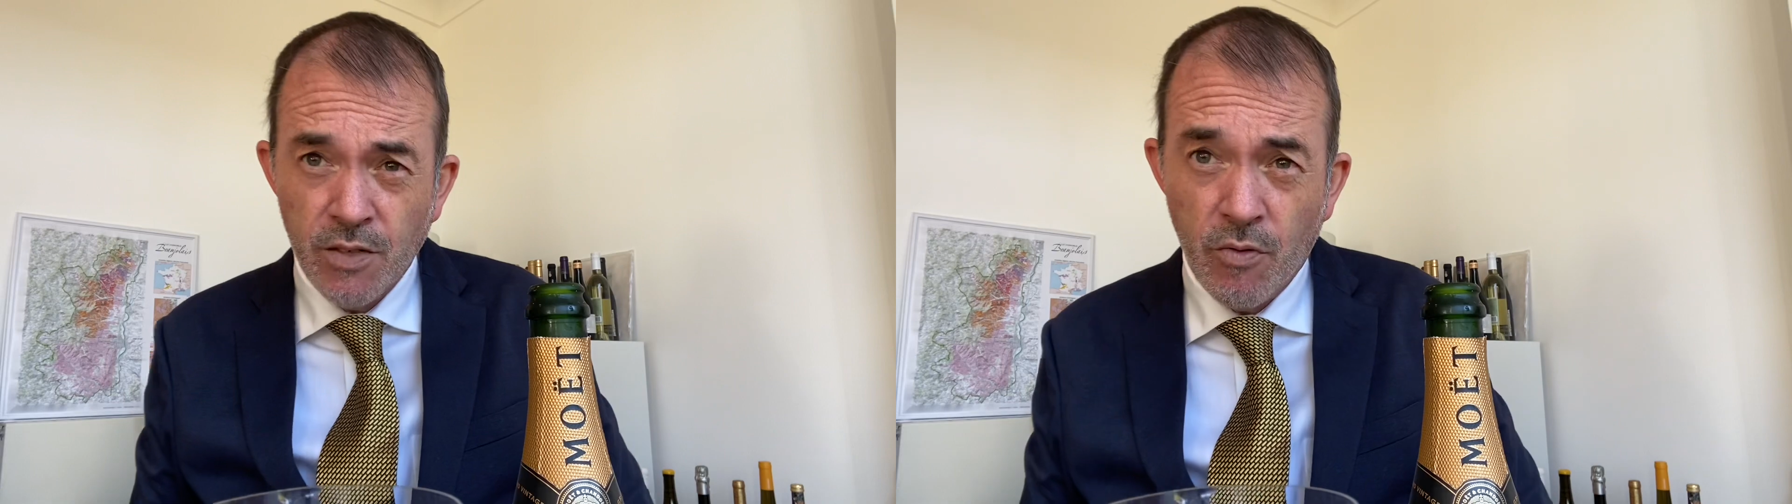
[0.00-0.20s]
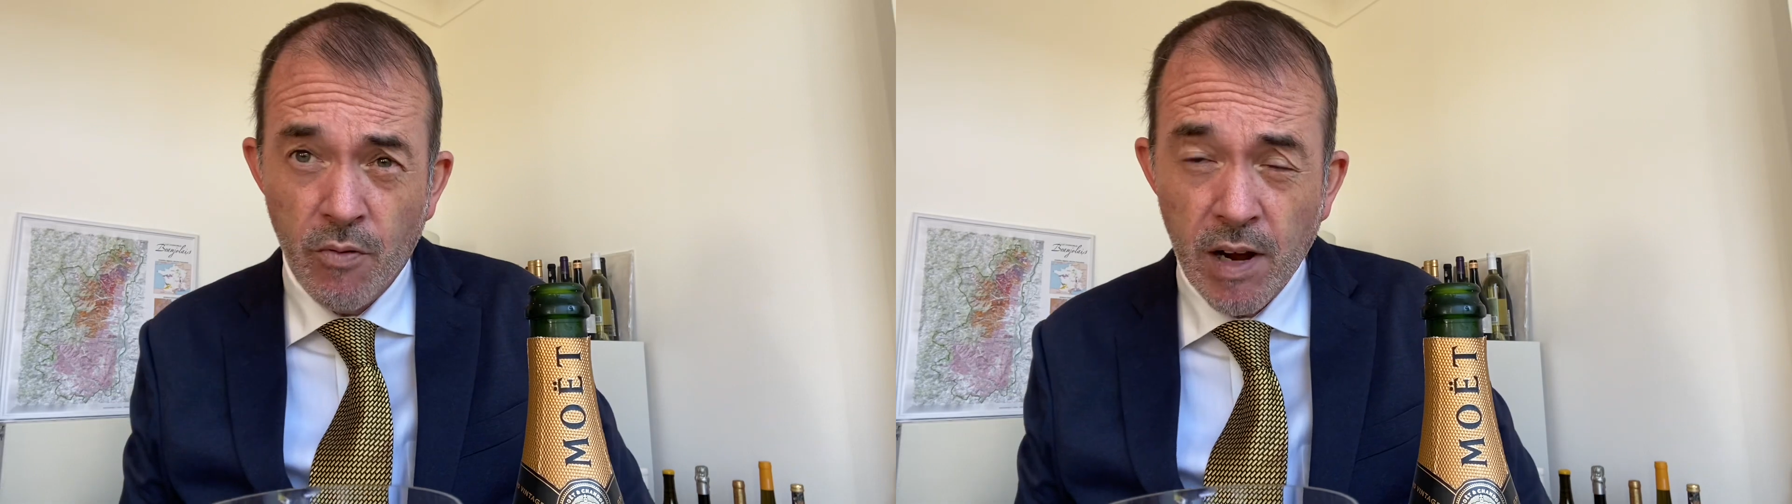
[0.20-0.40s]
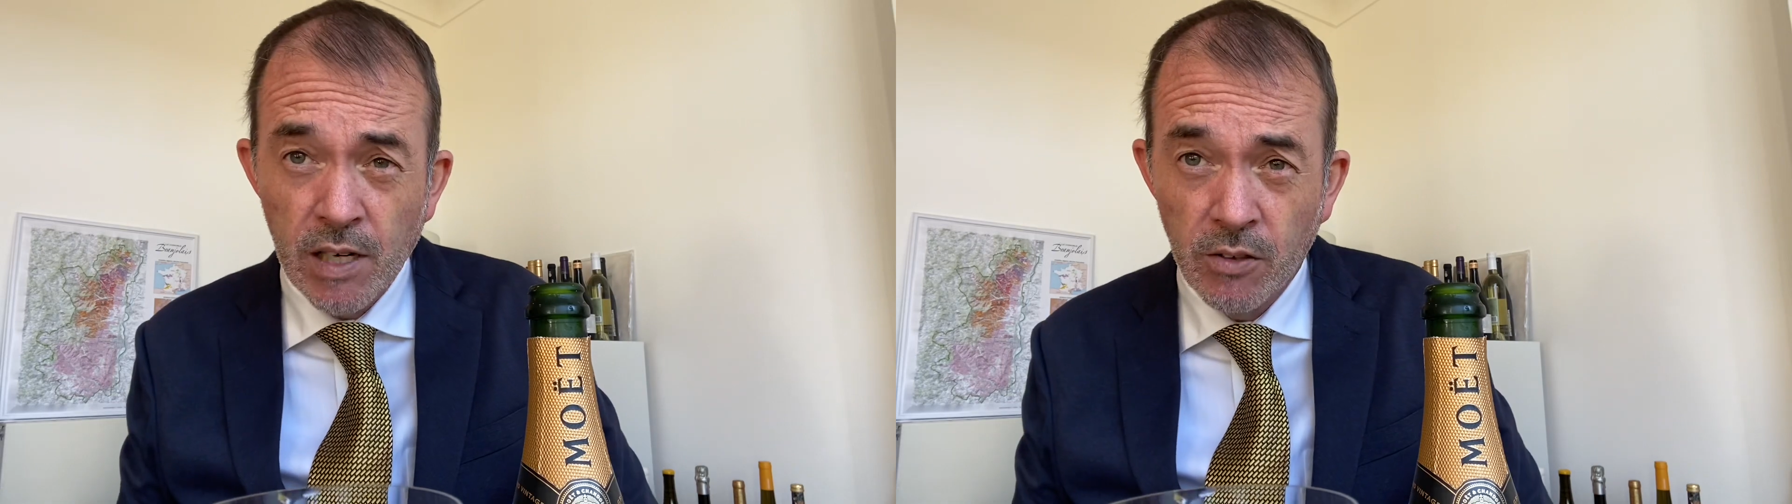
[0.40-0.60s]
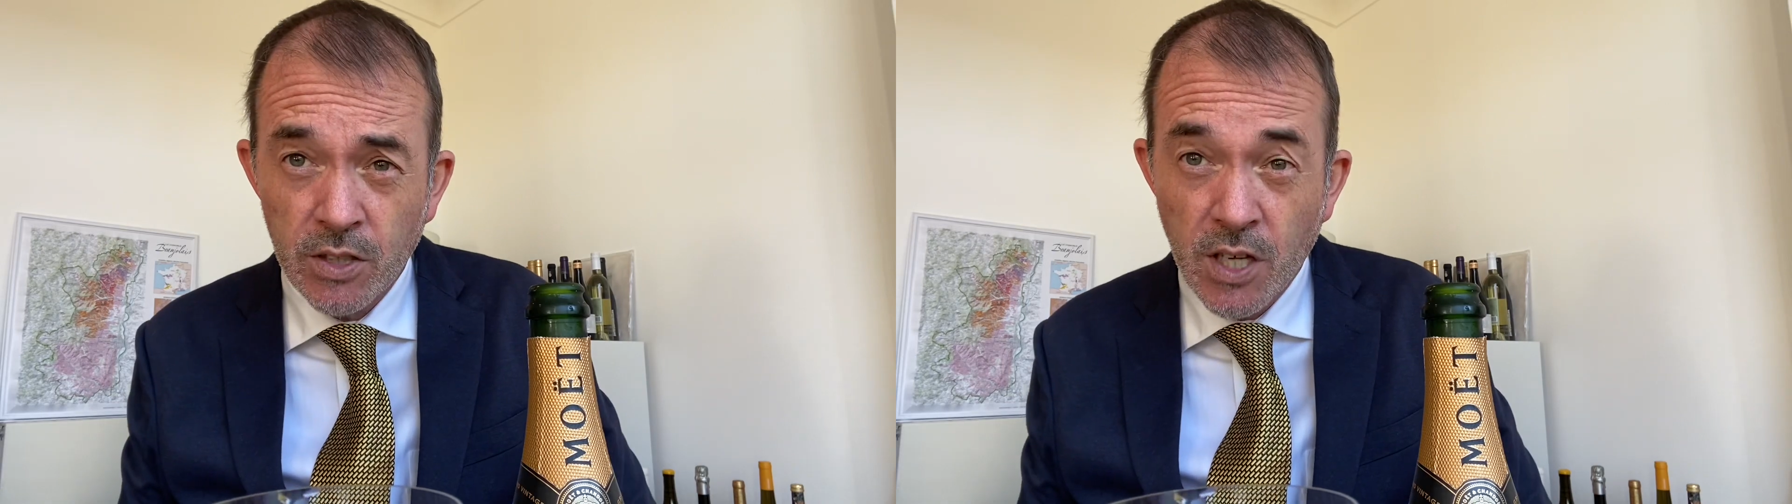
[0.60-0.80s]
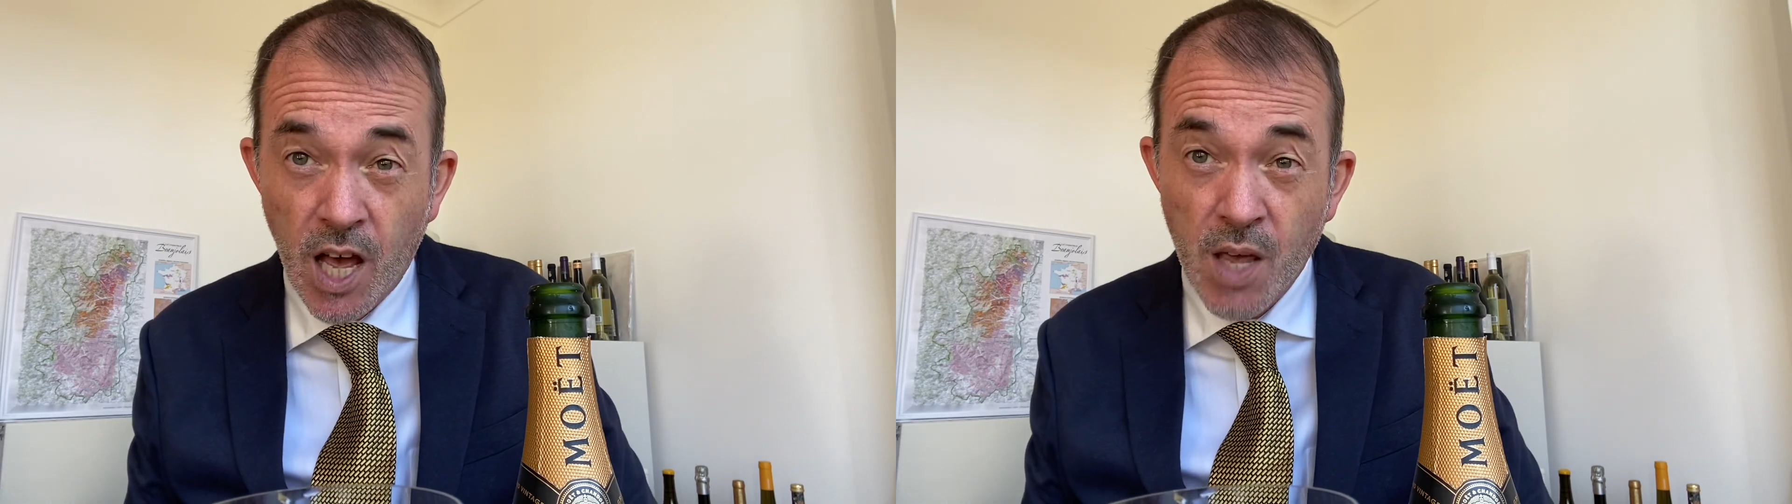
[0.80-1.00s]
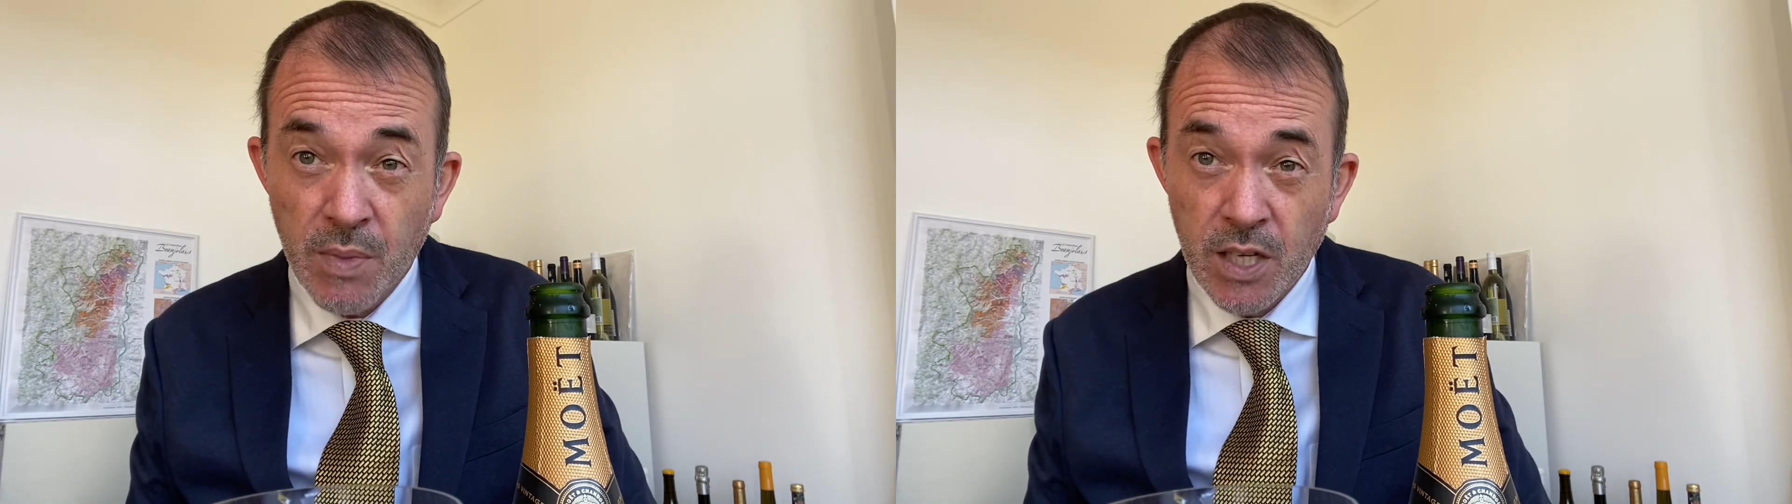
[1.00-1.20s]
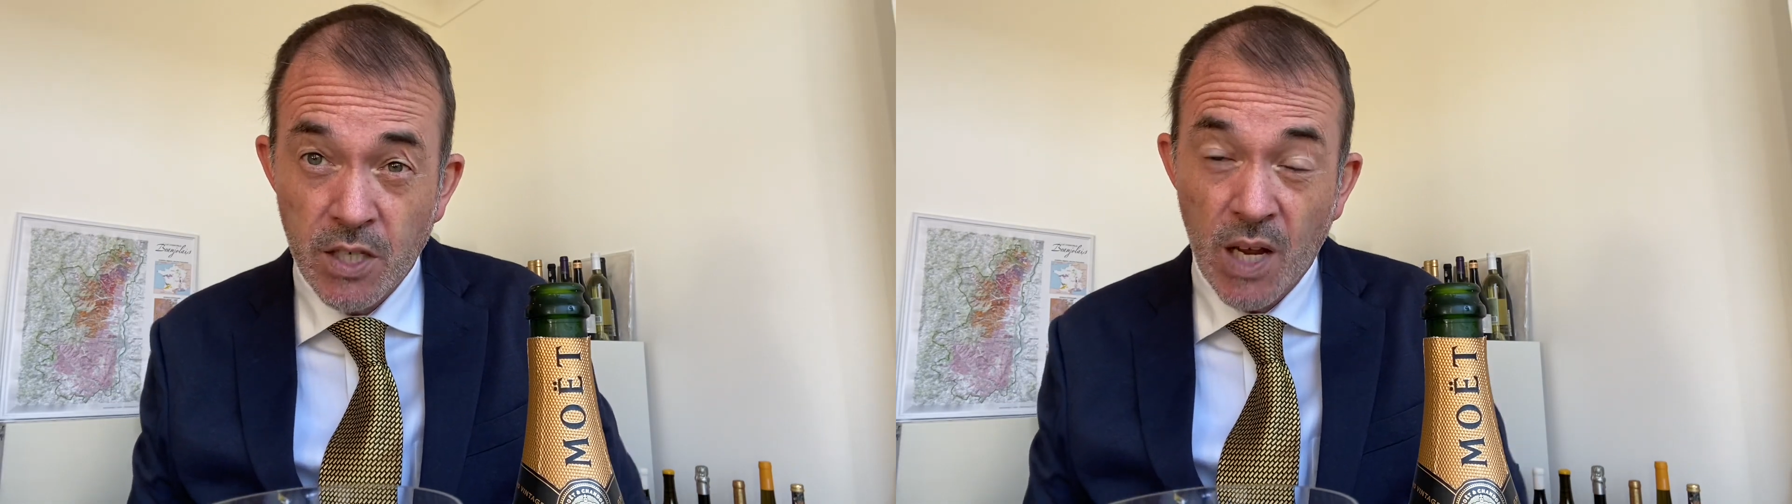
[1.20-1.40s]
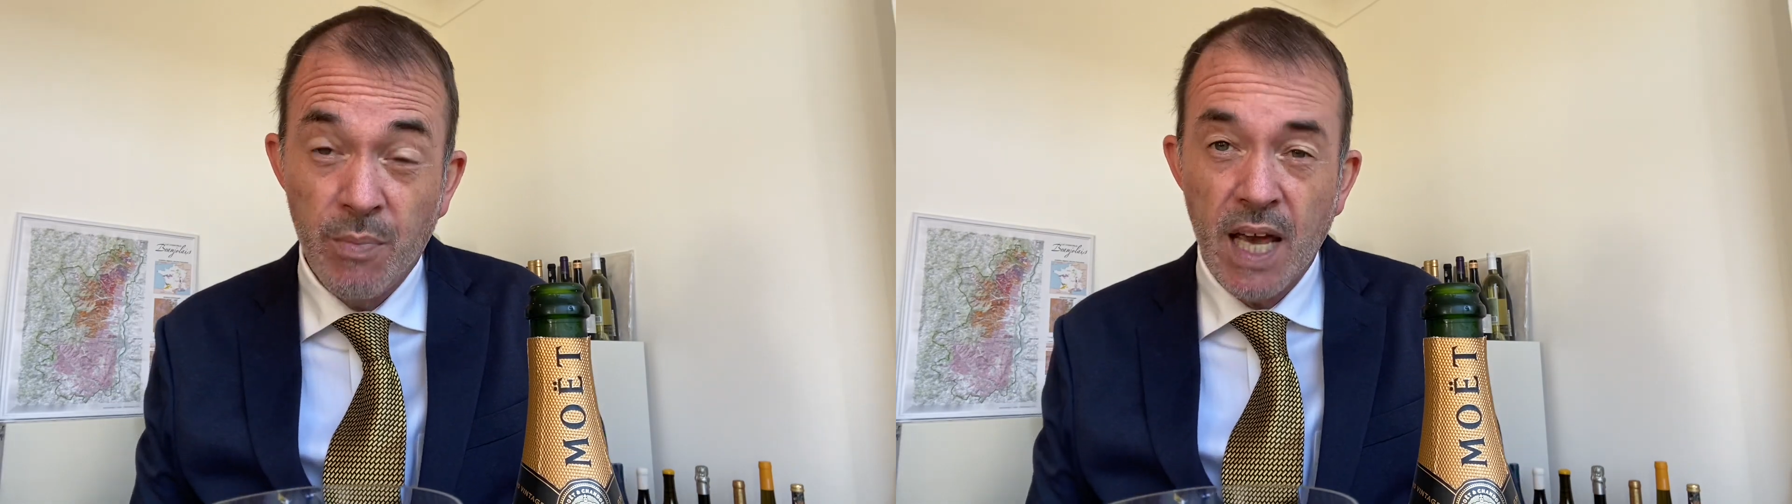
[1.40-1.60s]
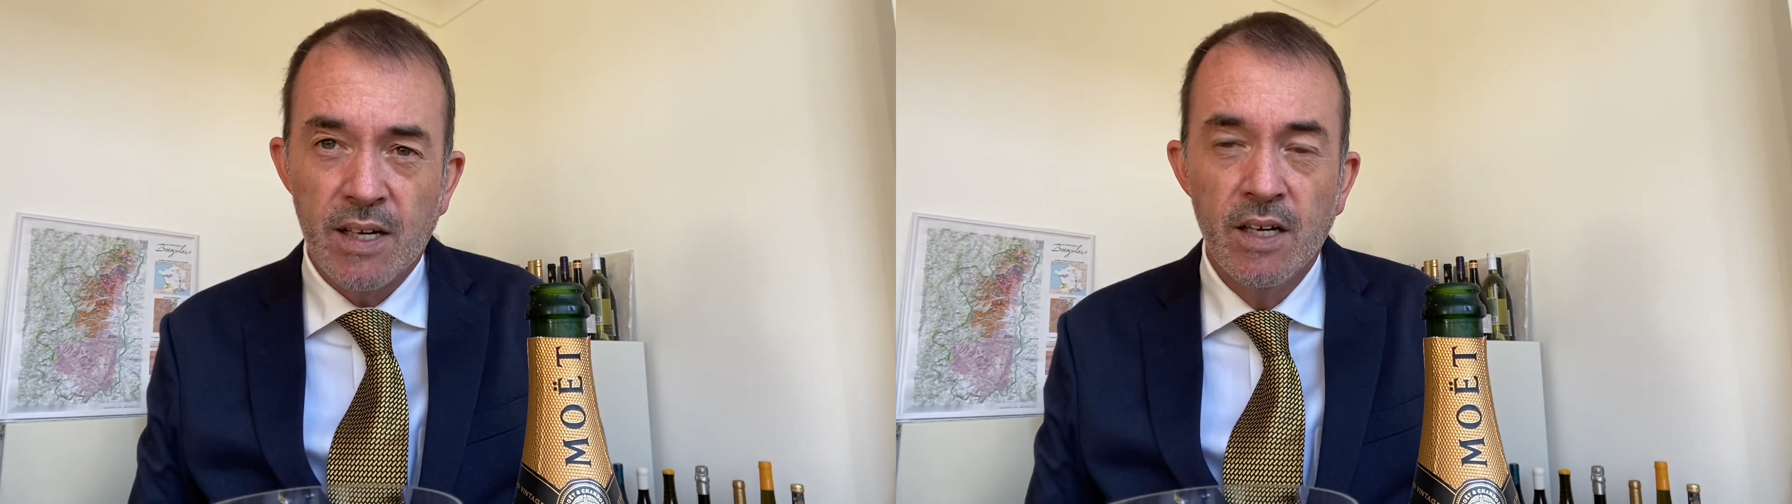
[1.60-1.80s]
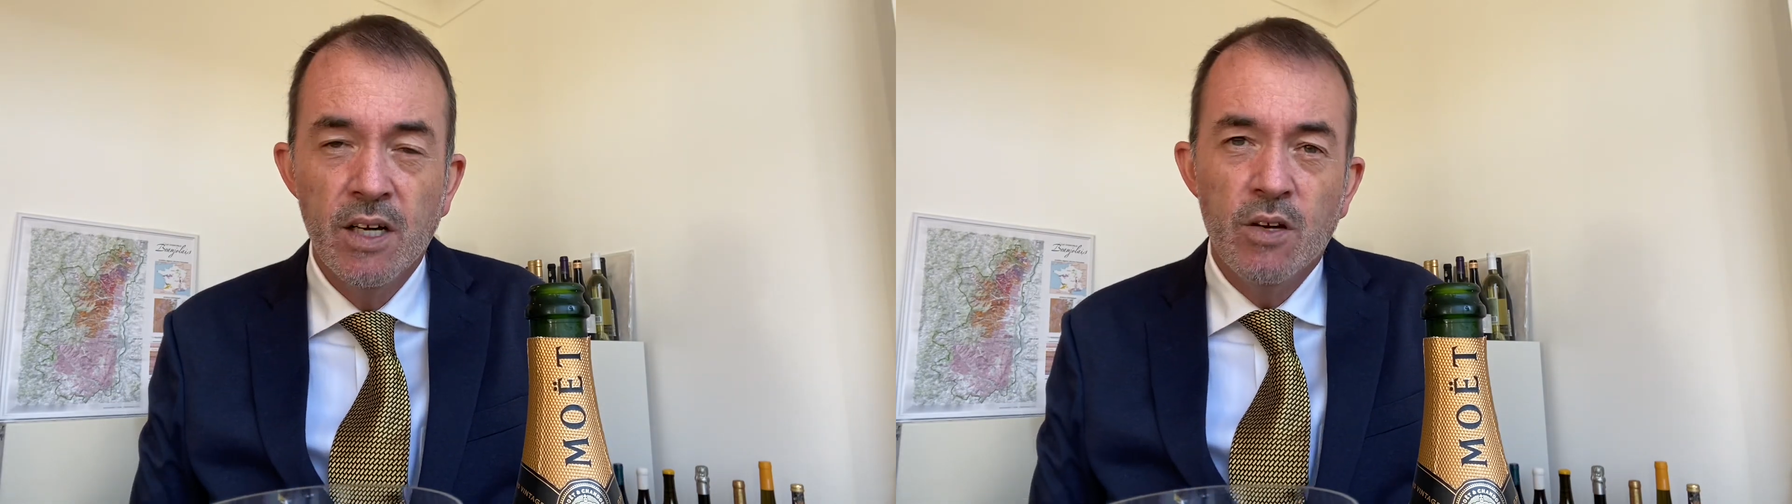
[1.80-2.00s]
for a very long time in Champagne,